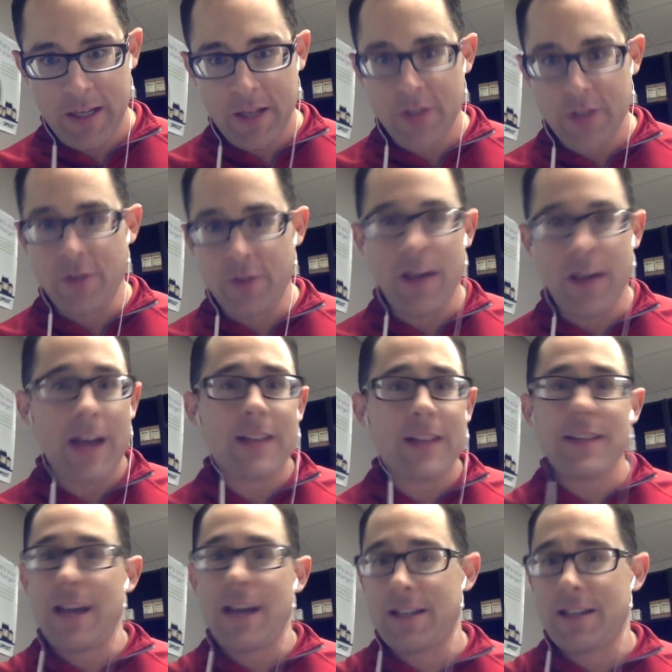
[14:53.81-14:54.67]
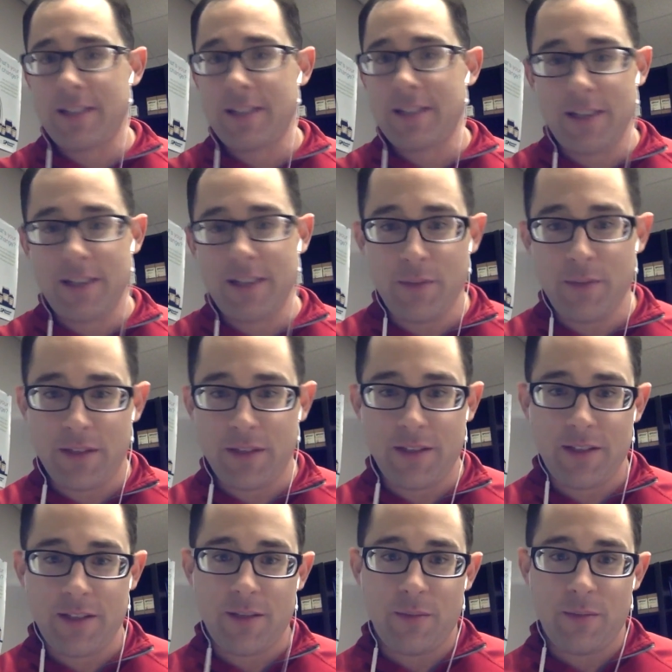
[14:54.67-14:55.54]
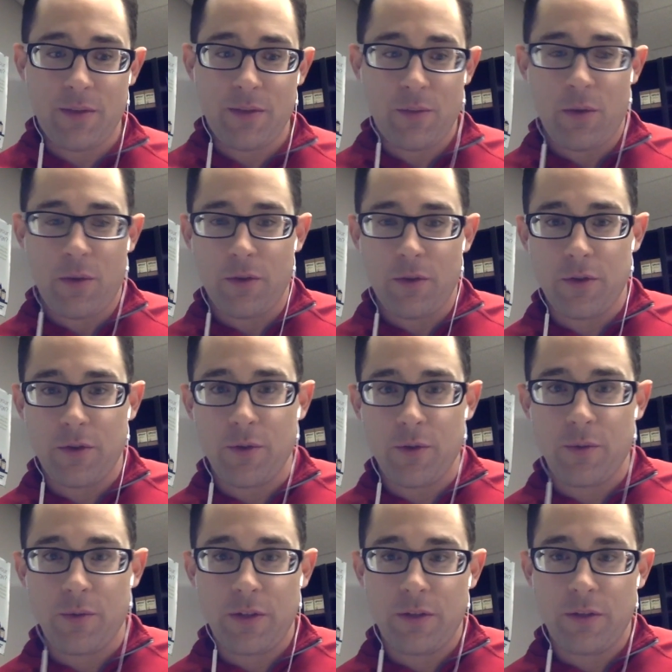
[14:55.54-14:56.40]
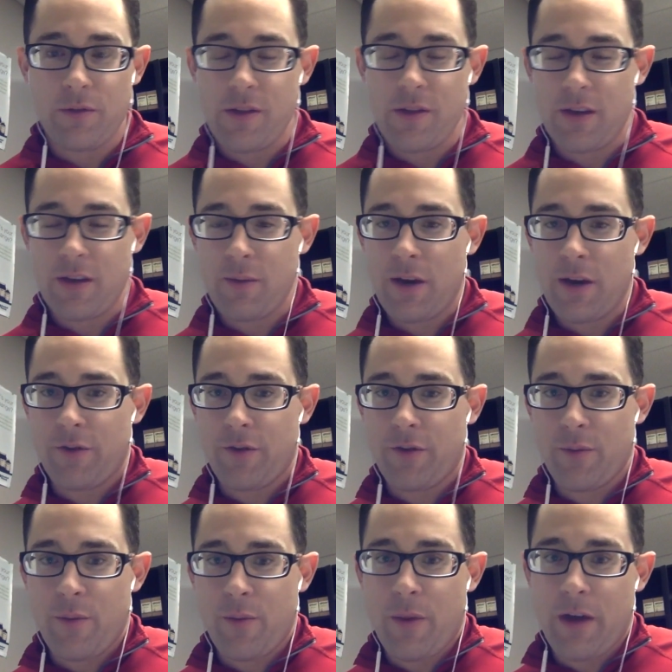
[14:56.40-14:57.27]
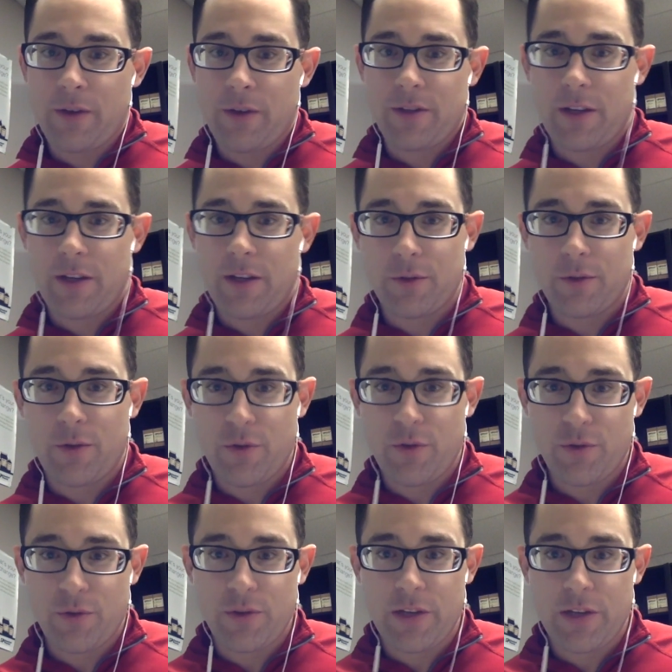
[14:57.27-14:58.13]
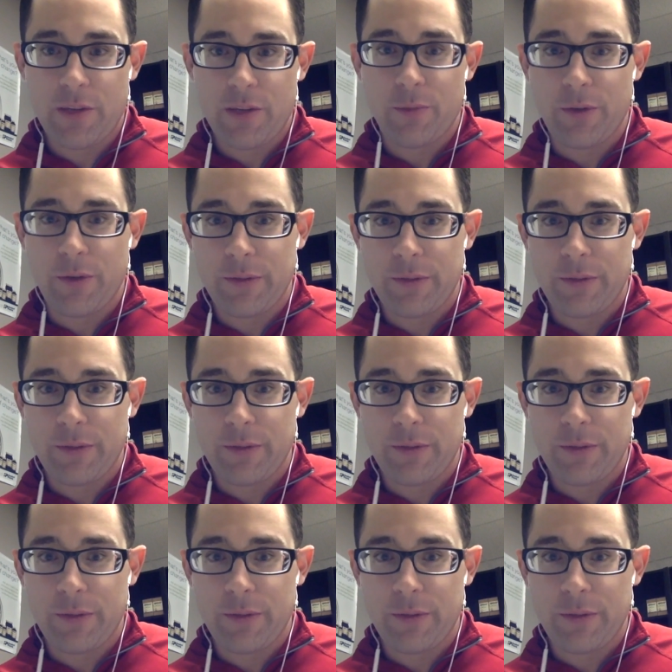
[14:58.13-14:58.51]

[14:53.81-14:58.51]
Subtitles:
So that attacks the limbic system as well too, when you think about it from a biopsychosocial standpoint.